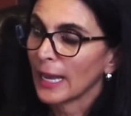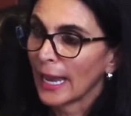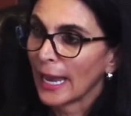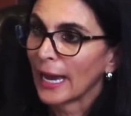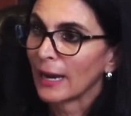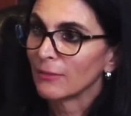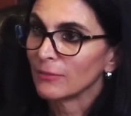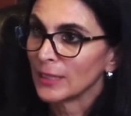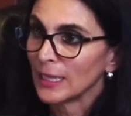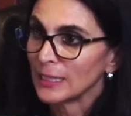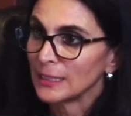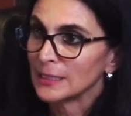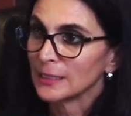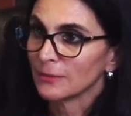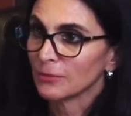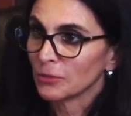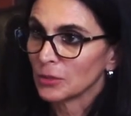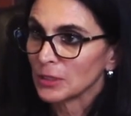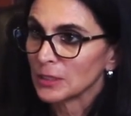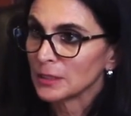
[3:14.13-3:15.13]
have that
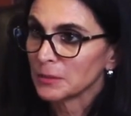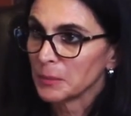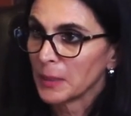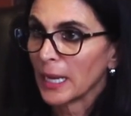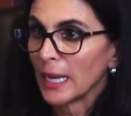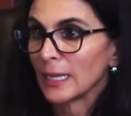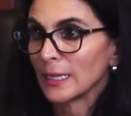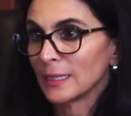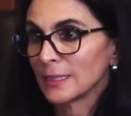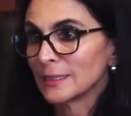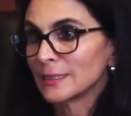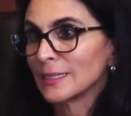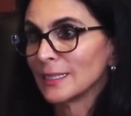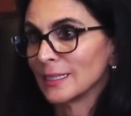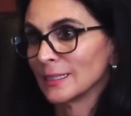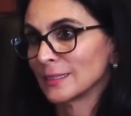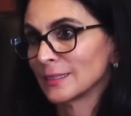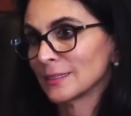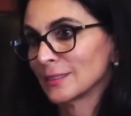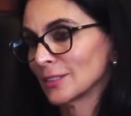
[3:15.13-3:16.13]
difference made,
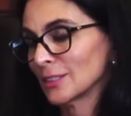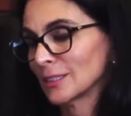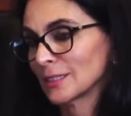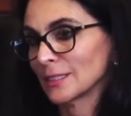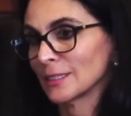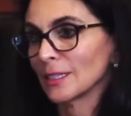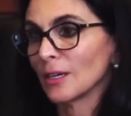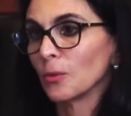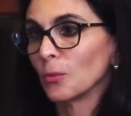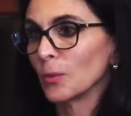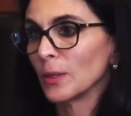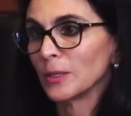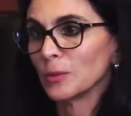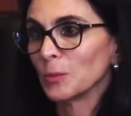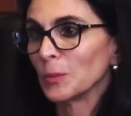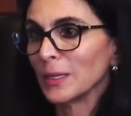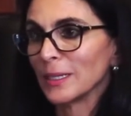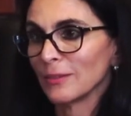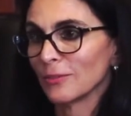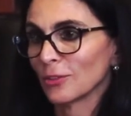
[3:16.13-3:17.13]
it's just a
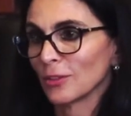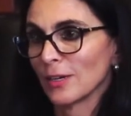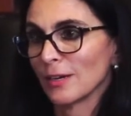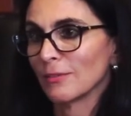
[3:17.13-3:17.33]
win-win for